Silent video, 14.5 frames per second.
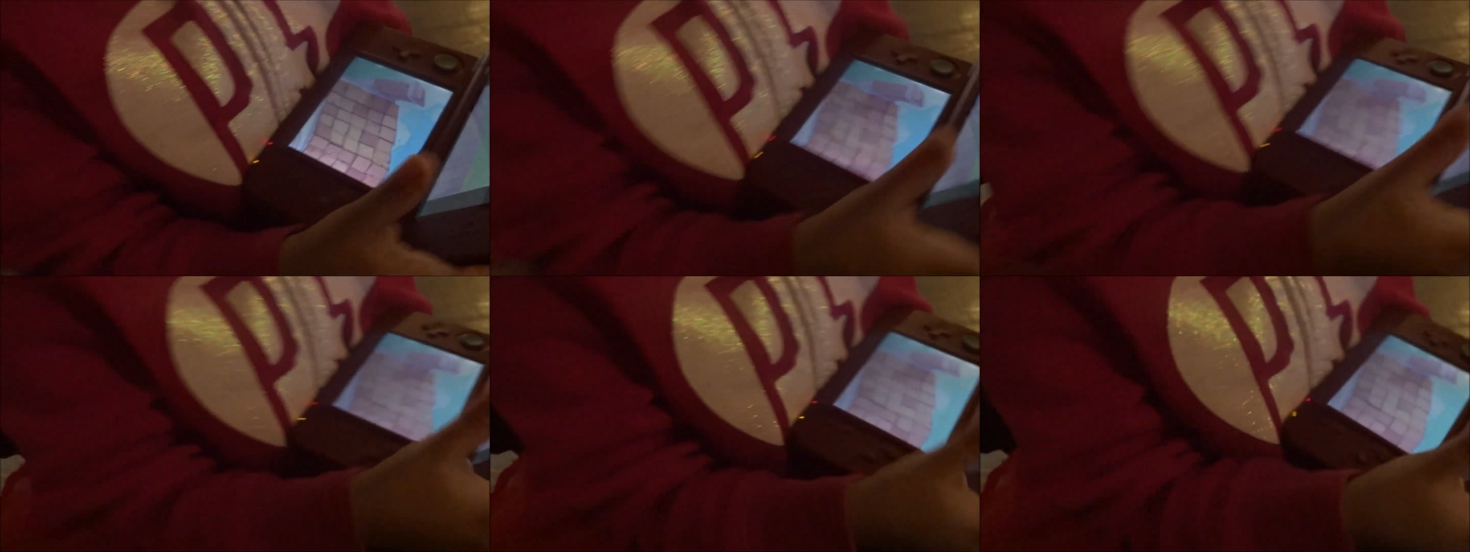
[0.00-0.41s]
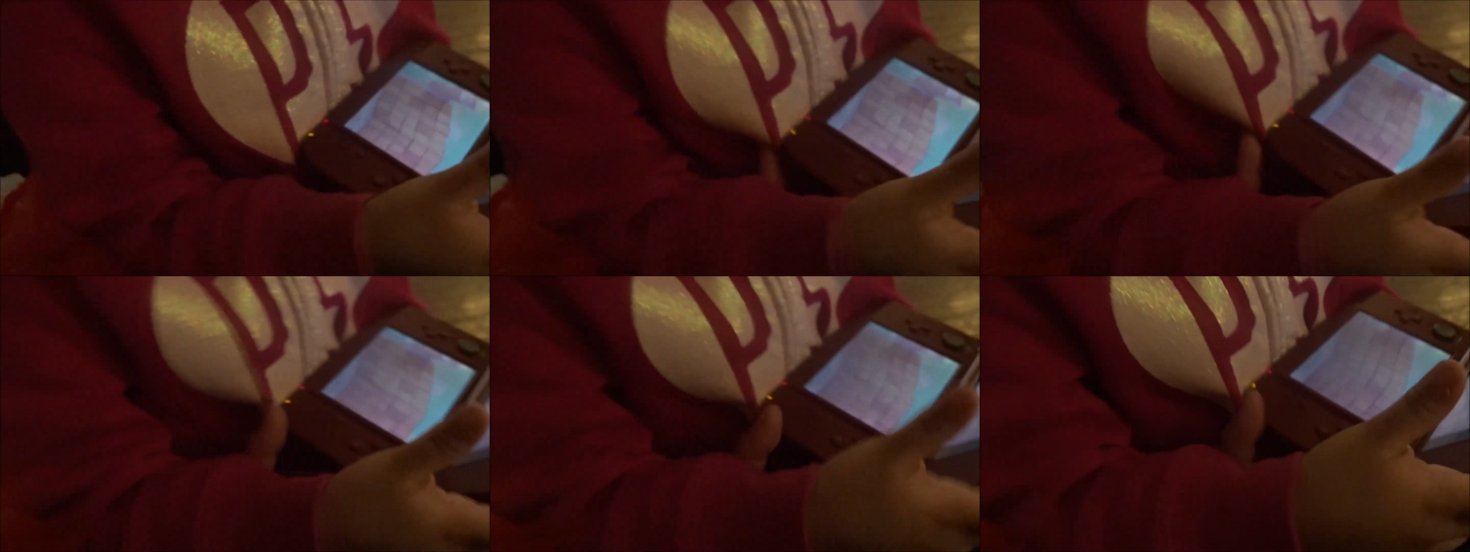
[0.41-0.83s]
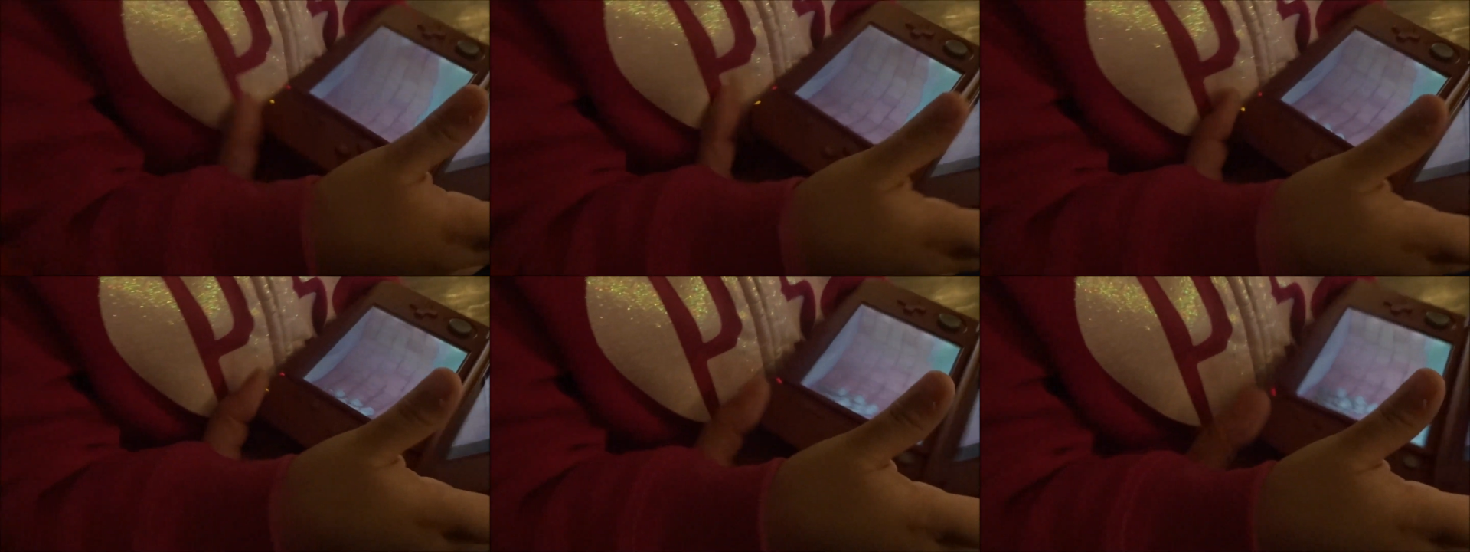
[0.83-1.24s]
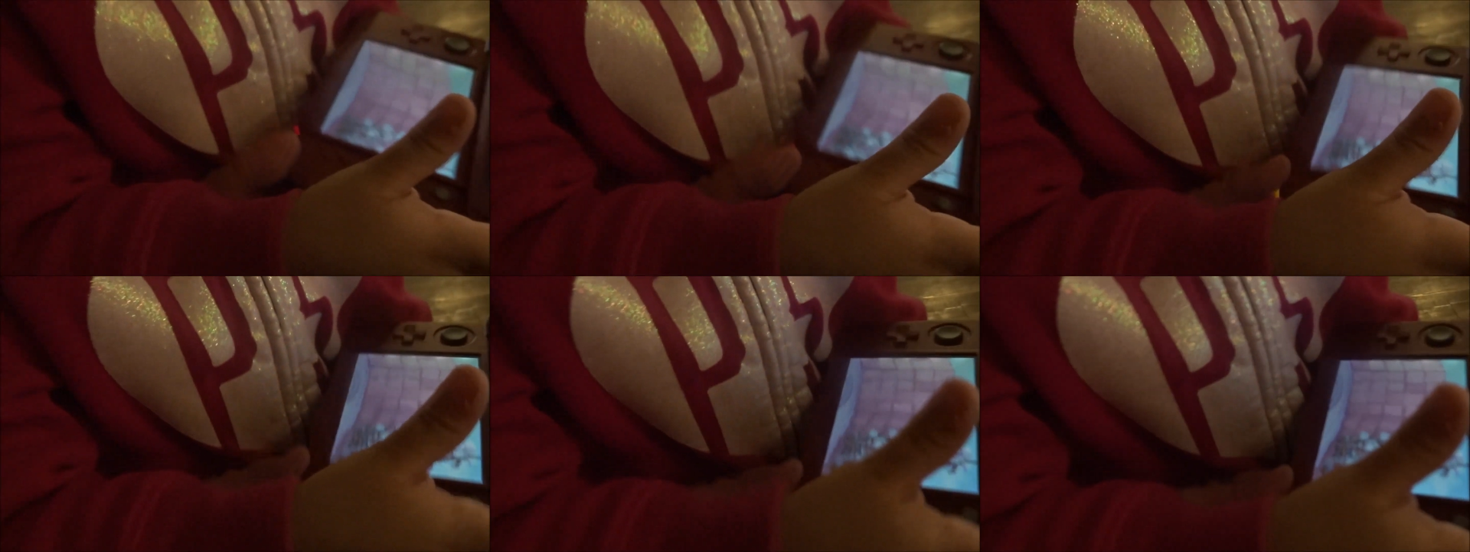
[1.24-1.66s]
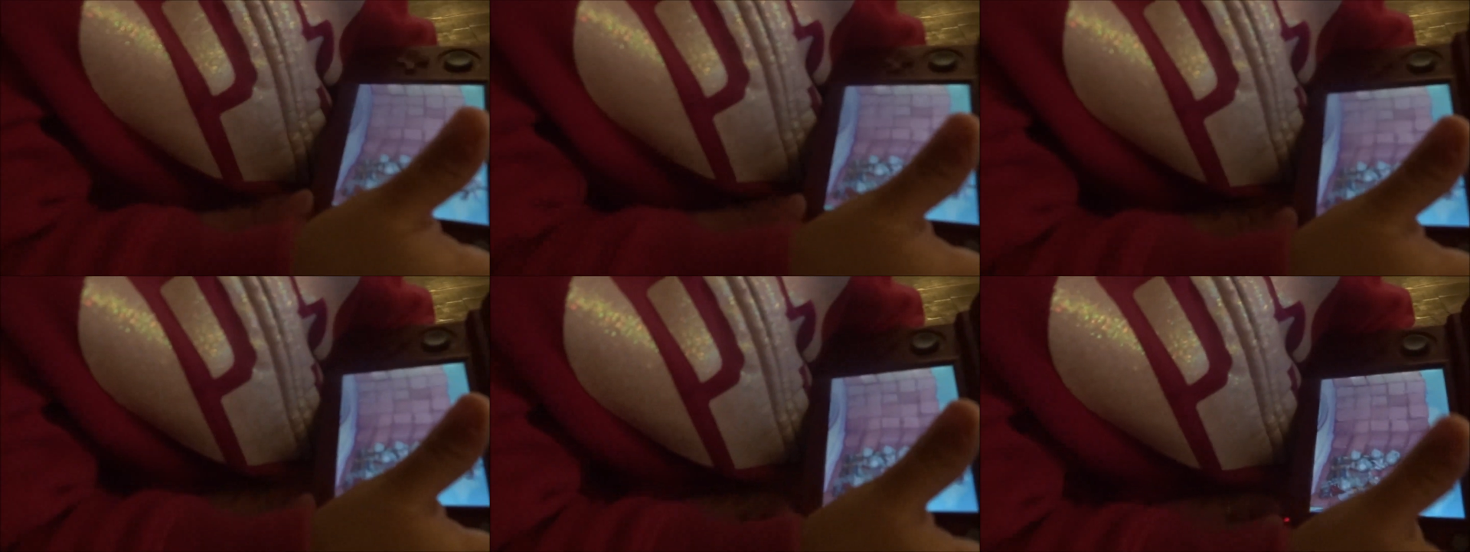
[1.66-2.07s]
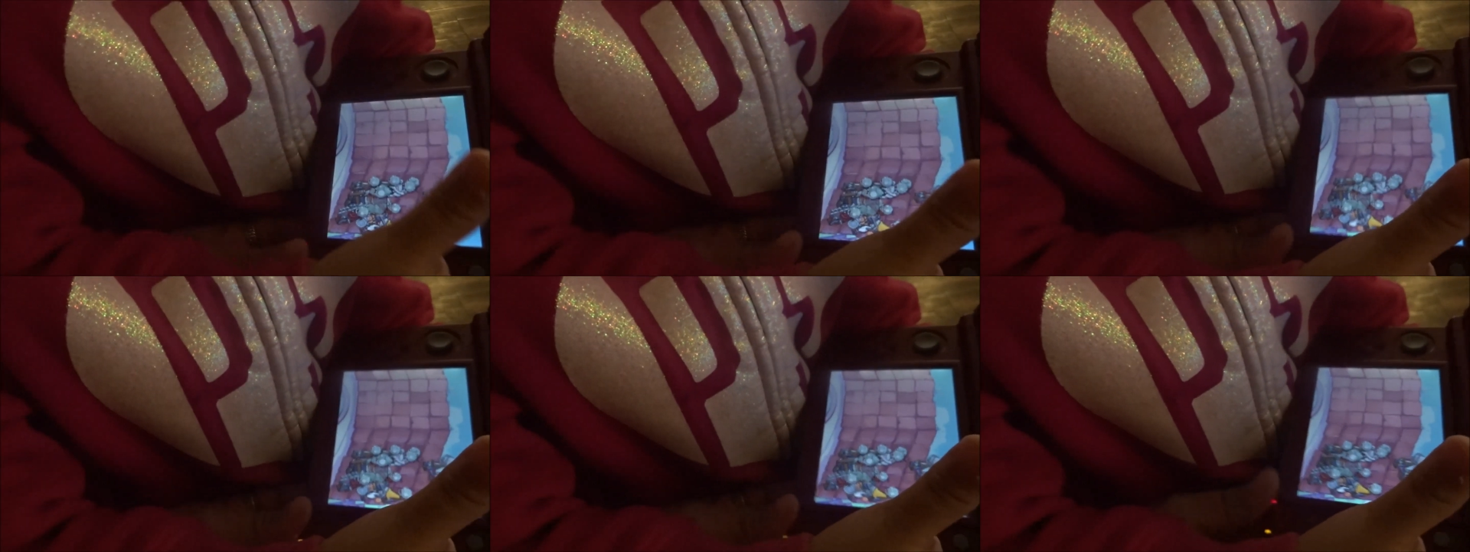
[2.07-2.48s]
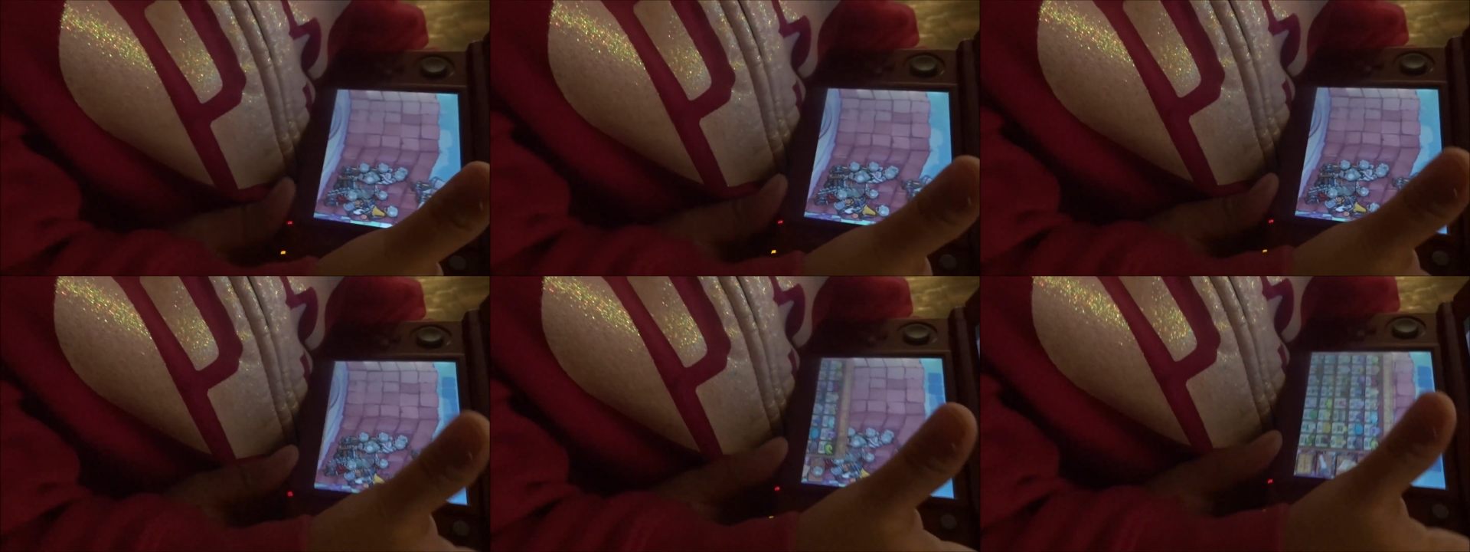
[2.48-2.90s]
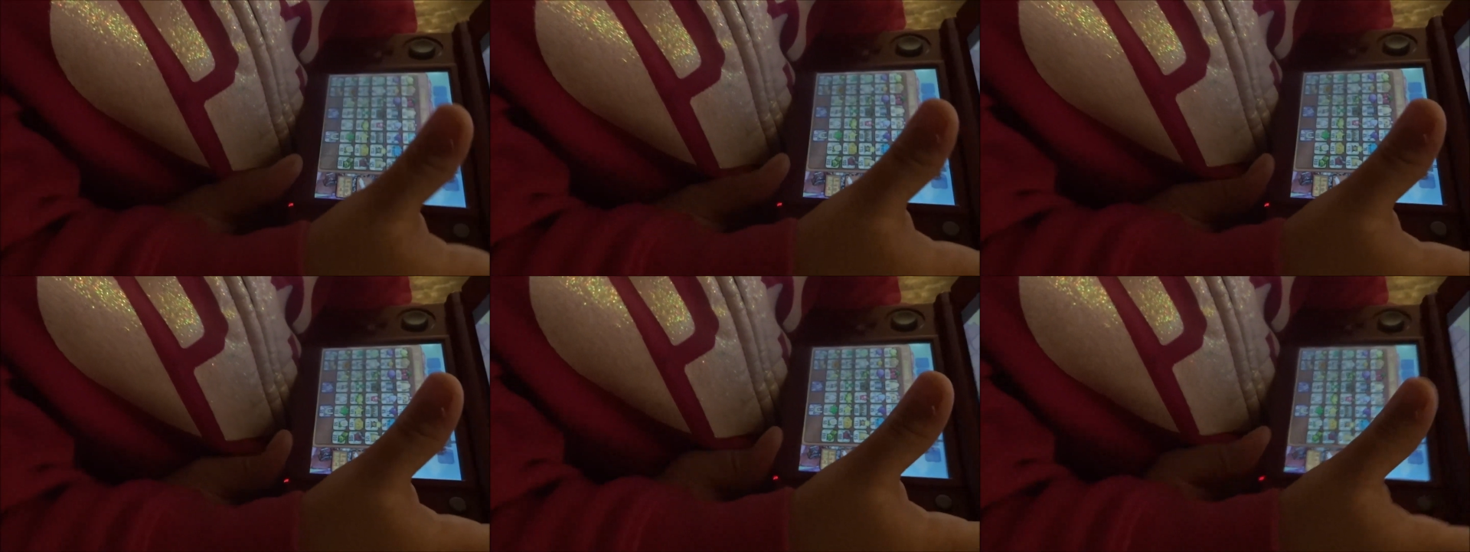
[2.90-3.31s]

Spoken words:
No face is visible, so there are no lips to read.